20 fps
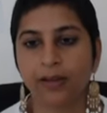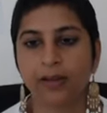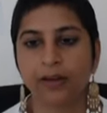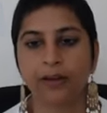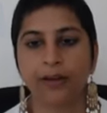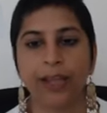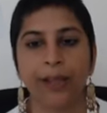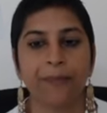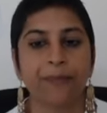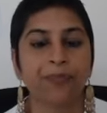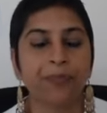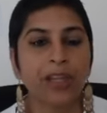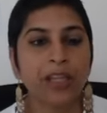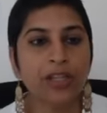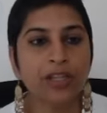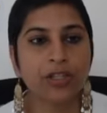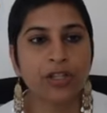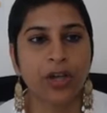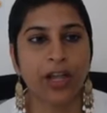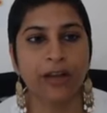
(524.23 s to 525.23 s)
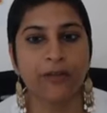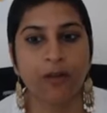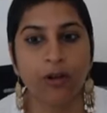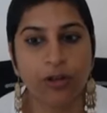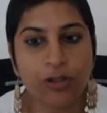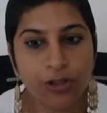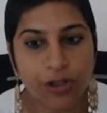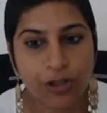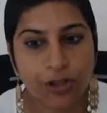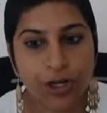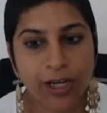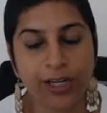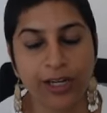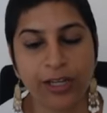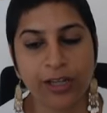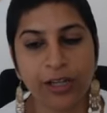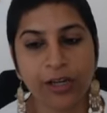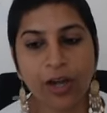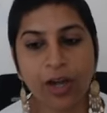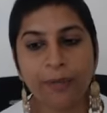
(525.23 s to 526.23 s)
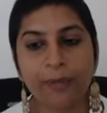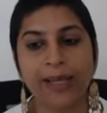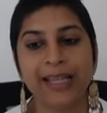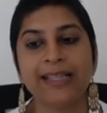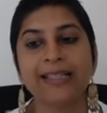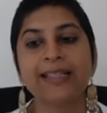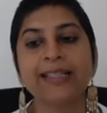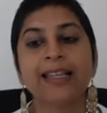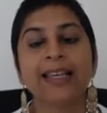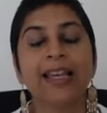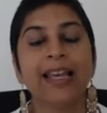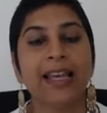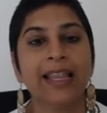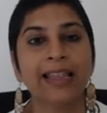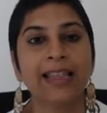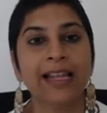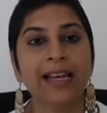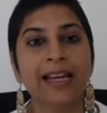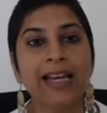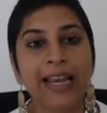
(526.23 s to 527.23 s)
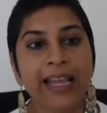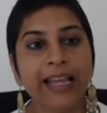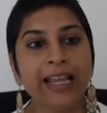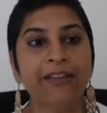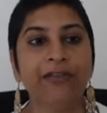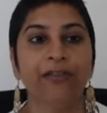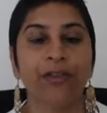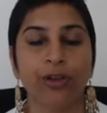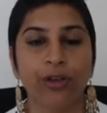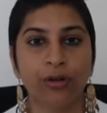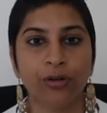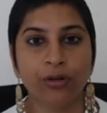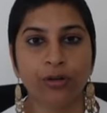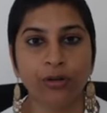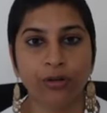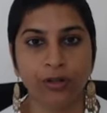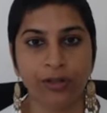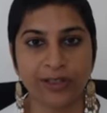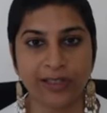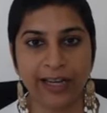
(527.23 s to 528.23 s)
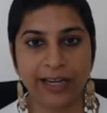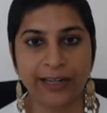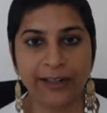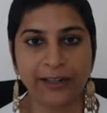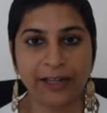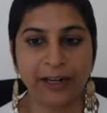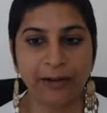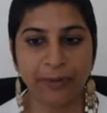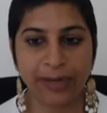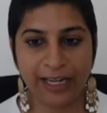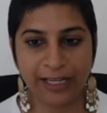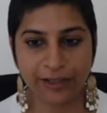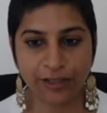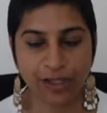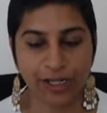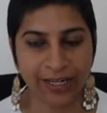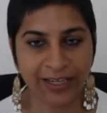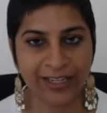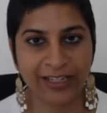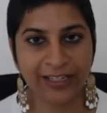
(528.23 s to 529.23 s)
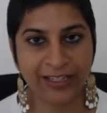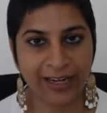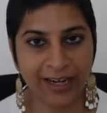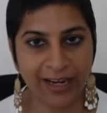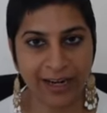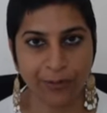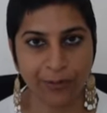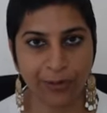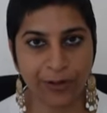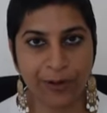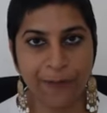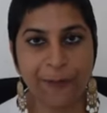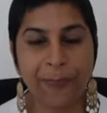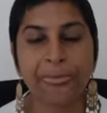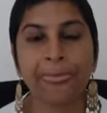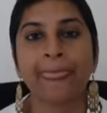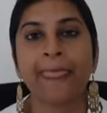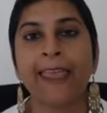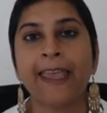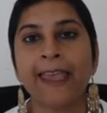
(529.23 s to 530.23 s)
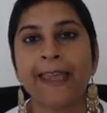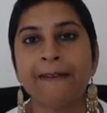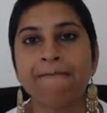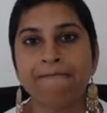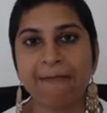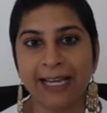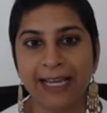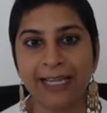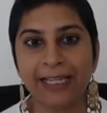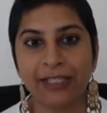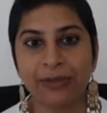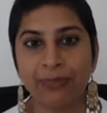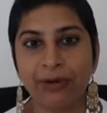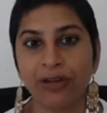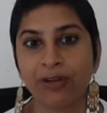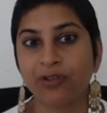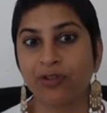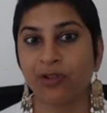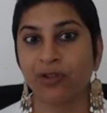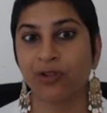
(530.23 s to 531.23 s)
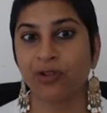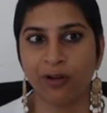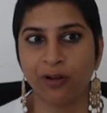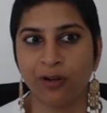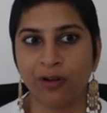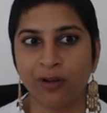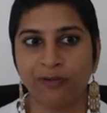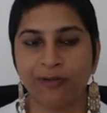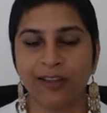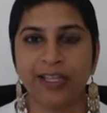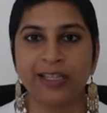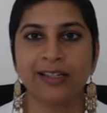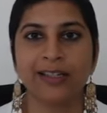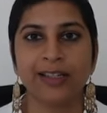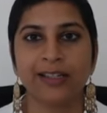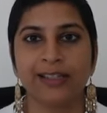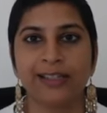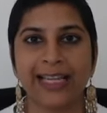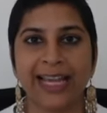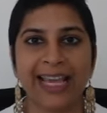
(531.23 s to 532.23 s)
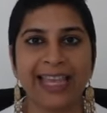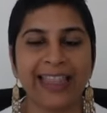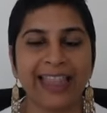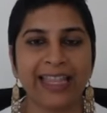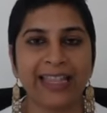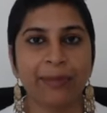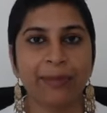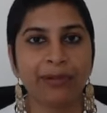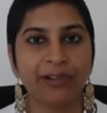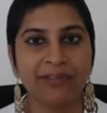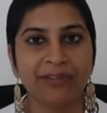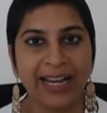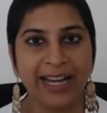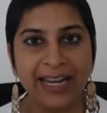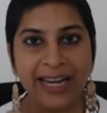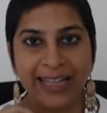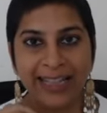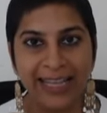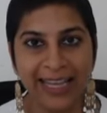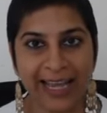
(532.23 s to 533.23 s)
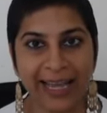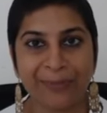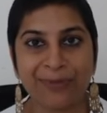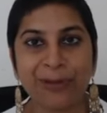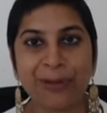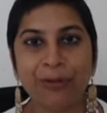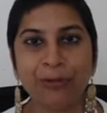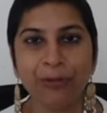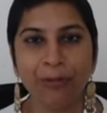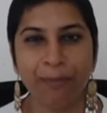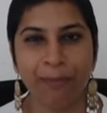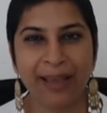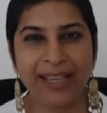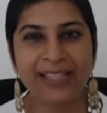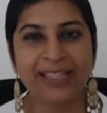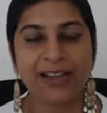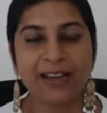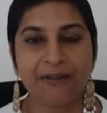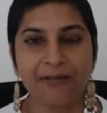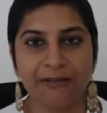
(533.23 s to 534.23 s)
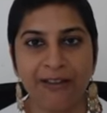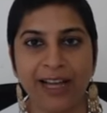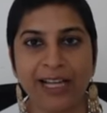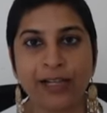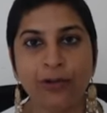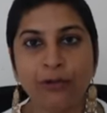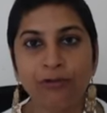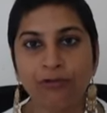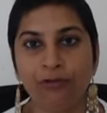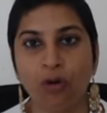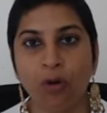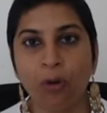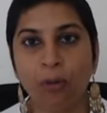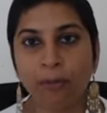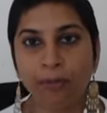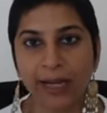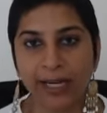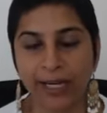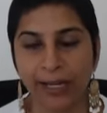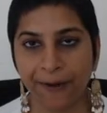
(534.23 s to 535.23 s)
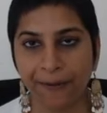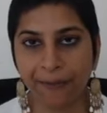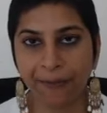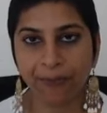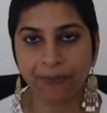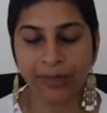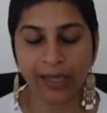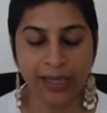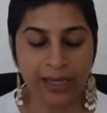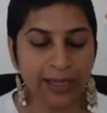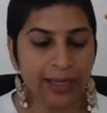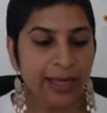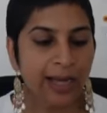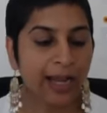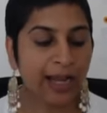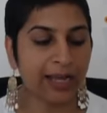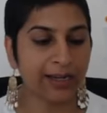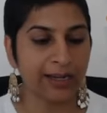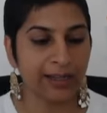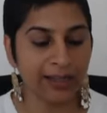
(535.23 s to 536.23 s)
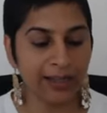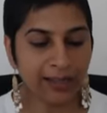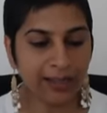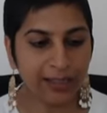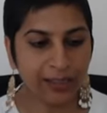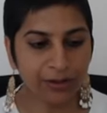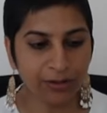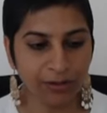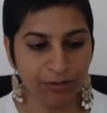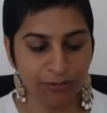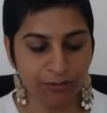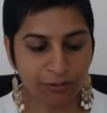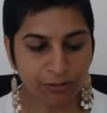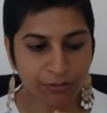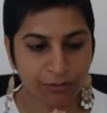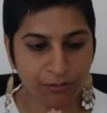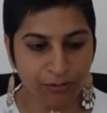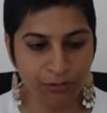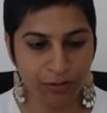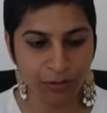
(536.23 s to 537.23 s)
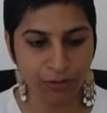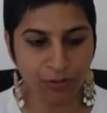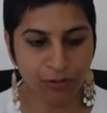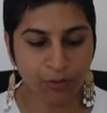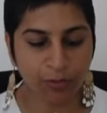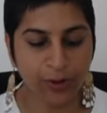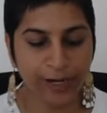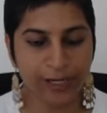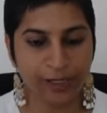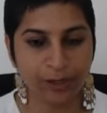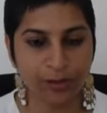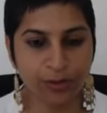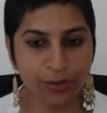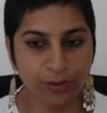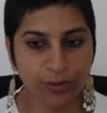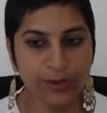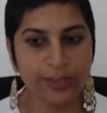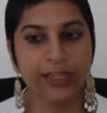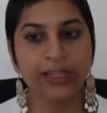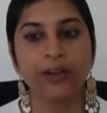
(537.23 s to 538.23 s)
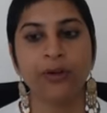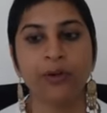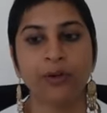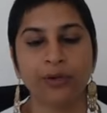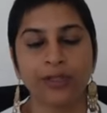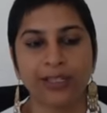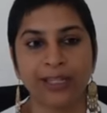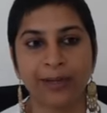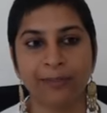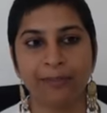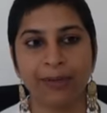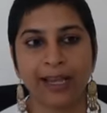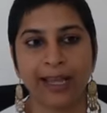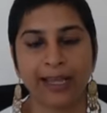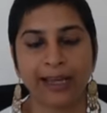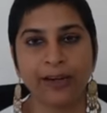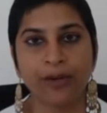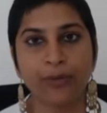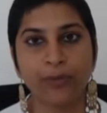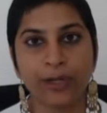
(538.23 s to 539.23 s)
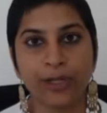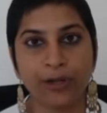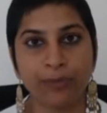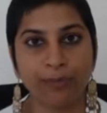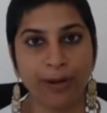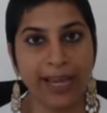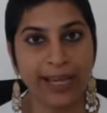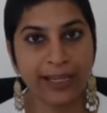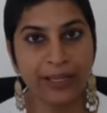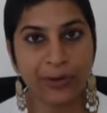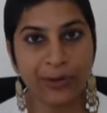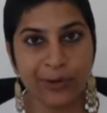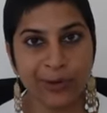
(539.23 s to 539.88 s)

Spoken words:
Okay, so I've also shared in the comments the link for you to go to SiteGround and check it out. In my experience over all of these years, I think they provide the absolute best value for money. Another thing to note when you're choosing a hosting plan or when you're buying a